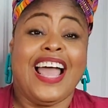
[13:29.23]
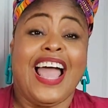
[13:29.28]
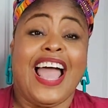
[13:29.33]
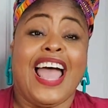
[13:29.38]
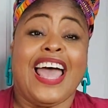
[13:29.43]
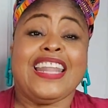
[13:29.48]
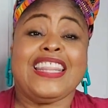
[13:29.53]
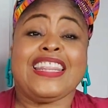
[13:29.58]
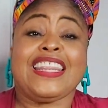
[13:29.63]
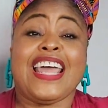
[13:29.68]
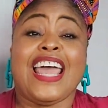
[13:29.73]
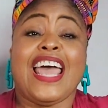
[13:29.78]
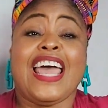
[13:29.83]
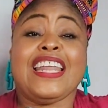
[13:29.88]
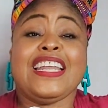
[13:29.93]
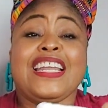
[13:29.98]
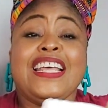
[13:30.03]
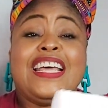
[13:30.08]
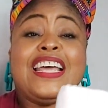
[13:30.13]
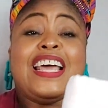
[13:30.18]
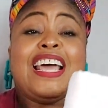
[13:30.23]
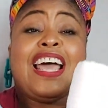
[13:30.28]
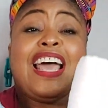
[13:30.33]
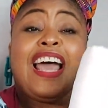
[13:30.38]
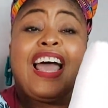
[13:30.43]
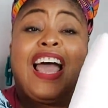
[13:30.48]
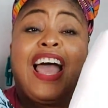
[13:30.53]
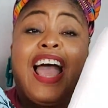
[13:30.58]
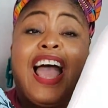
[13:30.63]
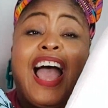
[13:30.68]
And then
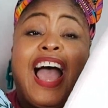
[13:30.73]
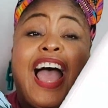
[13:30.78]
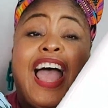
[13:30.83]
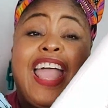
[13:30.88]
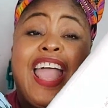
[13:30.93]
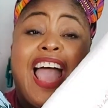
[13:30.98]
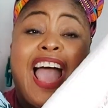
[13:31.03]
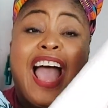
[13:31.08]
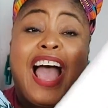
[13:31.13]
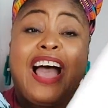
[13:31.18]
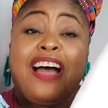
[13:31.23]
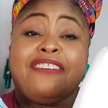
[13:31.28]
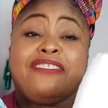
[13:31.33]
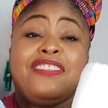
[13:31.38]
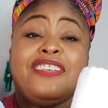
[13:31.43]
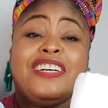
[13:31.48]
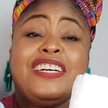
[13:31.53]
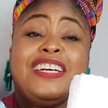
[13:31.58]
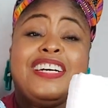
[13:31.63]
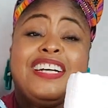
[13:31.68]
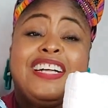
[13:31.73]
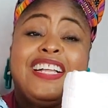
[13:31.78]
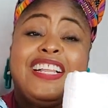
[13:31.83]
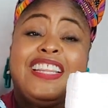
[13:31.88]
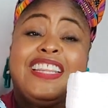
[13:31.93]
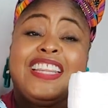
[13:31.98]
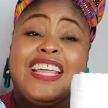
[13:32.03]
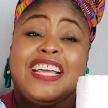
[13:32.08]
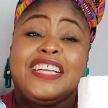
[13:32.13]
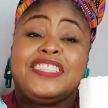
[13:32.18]
I have
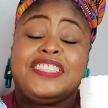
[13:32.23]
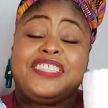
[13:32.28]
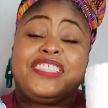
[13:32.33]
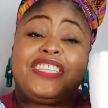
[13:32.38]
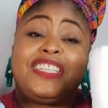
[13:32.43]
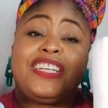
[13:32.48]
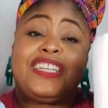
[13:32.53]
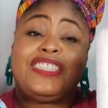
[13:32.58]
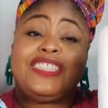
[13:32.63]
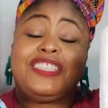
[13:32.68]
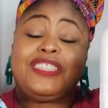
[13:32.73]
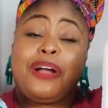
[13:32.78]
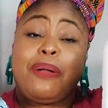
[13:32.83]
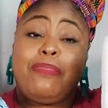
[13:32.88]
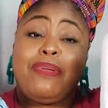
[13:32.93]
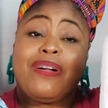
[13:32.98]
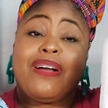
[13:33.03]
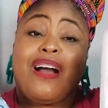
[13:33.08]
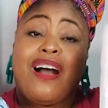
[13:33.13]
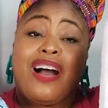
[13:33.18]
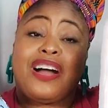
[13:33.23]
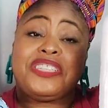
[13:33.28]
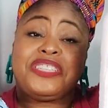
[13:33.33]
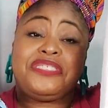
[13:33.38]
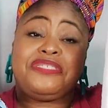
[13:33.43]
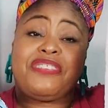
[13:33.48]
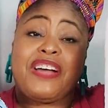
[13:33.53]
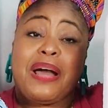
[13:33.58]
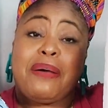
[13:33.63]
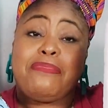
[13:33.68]
this double gauze
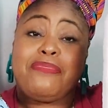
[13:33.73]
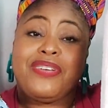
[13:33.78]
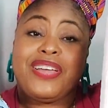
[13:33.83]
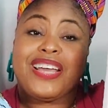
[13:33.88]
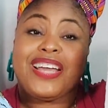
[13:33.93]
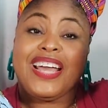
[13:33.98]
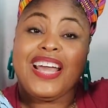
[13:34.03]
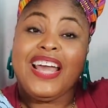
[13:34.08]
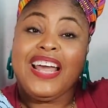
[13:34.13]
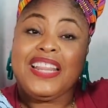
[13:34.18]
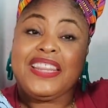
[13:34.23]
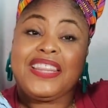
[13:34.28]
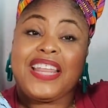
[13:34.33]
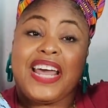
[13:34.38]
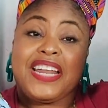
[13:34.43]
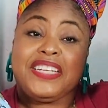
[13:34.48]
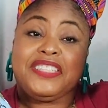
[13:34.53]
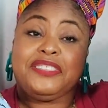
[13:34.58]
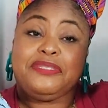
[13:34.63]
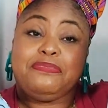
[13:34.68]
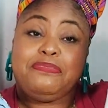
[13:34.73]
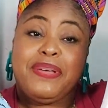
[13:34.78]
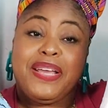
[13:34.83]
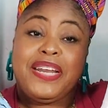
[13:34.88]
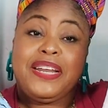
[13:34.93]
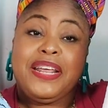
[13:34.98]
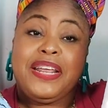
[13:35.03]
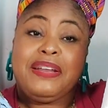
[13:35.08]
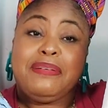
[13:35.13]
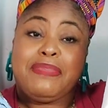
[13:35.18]
fabric that has
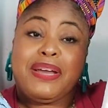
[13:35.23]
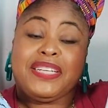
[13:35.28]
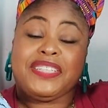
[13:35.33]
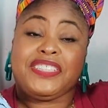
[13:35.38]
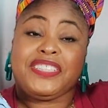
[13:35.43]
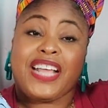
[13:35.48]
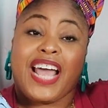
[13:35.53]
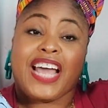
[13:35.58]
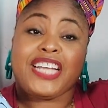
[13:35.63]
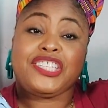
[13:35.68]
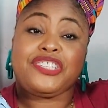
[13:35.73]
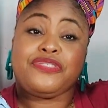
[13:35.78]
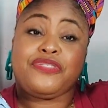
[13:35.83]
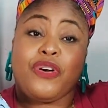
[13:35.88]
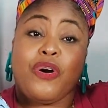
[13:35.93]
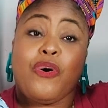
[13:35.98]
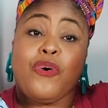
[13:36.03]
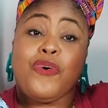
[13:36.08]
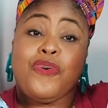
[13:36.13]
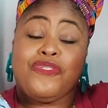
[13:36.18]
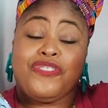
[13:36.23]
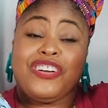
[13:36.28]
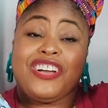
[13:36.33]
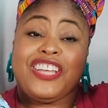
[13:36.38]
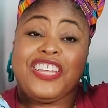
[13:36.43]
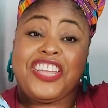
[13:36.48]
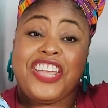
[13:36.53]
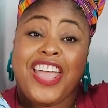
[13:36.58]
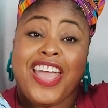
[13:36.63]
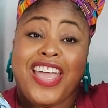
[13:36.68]
been in my stash for over a
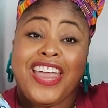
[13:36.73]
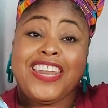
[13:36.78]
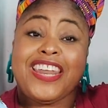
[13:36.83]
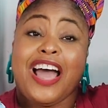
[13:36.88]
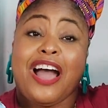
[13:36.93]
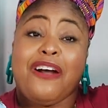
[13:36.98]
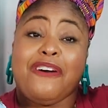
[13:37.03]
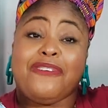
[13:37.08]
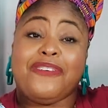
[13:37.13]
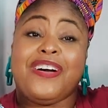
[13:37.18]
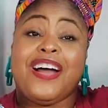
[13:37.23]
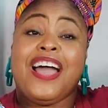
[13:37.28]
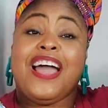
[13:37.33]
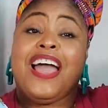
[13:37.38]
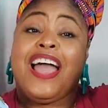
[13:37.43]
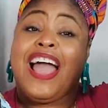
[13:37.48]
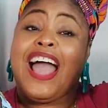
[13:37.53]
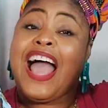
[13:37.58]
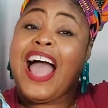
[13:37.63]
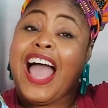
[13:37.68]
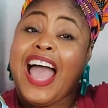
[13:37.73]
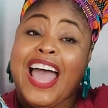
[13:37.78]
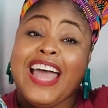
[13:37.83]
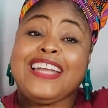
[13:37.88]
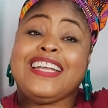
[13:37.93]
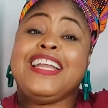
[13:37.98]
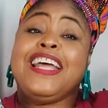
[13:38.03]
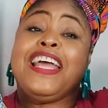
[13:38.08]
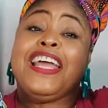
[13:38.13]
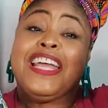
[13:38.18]
year now.
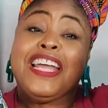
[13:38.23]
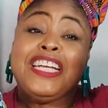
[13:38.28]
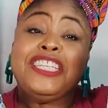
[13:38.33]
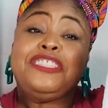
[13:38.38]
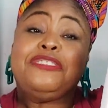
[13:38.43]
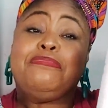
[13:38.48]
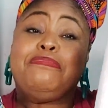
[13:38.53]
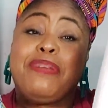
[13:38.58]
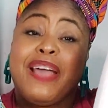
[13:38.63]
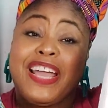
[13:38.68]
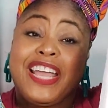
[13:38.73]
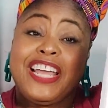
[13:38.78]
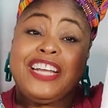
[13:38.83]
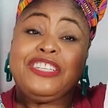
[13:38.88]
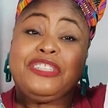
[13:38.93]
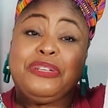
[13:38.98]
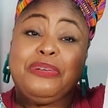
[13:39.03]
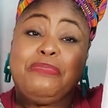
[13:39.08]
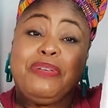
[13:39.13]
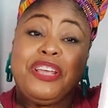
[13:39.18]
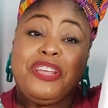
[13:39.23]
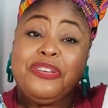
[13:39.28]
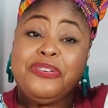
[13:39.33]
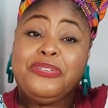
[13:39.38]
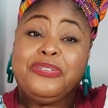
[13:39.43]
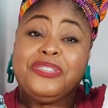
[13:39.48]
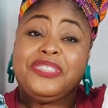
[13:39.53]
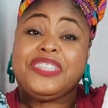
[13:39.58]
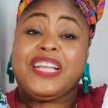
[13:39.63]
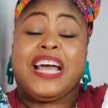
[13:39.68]
And it's begging to be
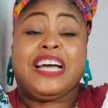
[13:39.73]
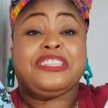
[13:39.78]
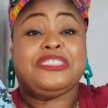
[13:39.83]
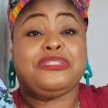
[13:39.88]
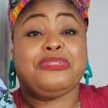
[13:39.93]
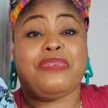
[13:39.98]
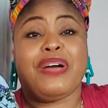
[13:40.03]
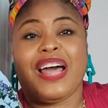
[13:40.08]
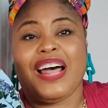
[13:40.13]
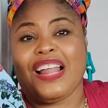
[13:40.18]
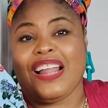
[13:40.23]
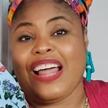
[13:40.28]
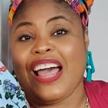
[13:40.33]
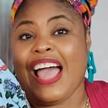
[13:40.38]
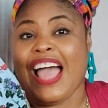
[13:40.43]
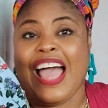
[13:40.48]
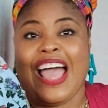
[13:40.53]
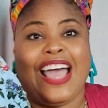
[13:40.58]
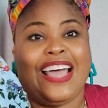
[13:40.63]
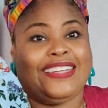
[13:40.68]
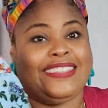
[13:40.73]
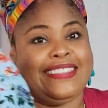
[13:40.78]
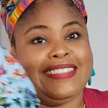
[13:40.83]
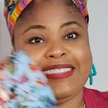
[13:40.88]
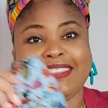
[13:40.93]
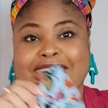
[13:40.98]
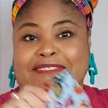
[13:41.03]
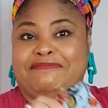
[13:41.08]
used as well. And